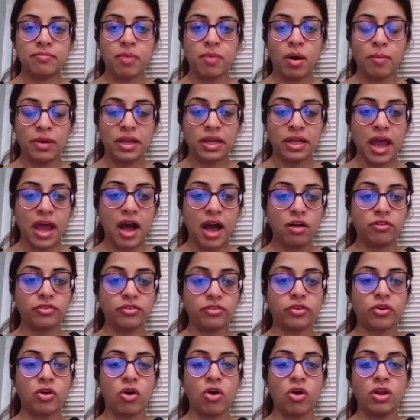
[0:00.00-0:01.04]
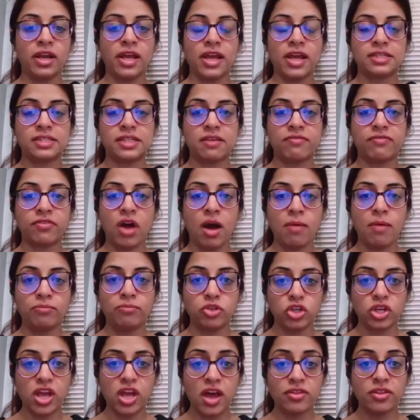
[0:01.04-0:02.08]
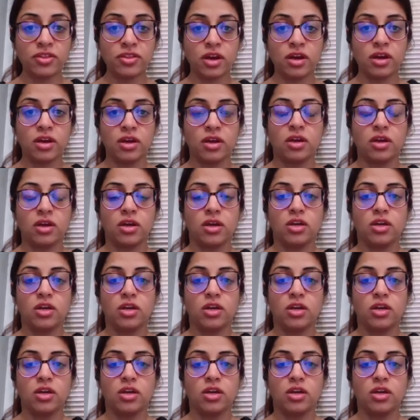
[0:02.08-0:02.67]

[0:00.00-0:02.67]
public health colleagues, have come together